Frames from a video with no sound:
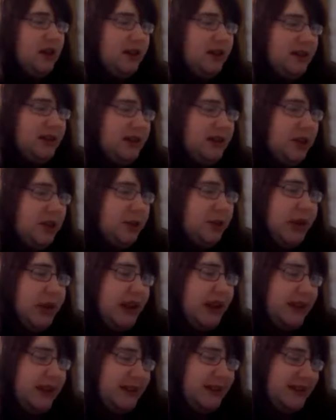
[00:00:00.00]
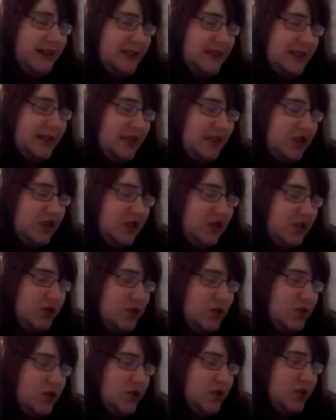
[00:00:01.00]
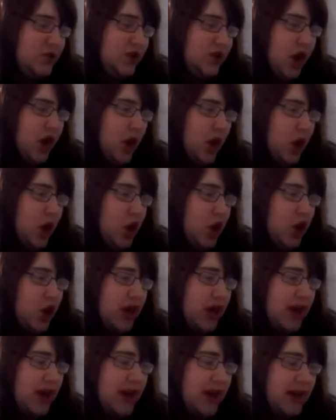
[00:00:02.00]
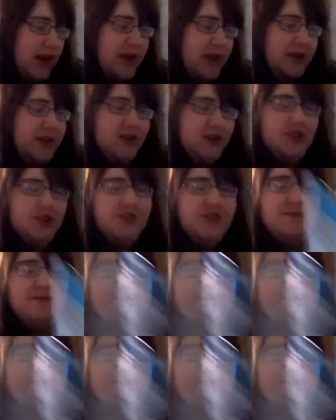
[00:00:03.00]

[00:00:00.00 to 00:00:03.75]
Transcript: Lily O'Brien's Cocoa Cookie Crunch.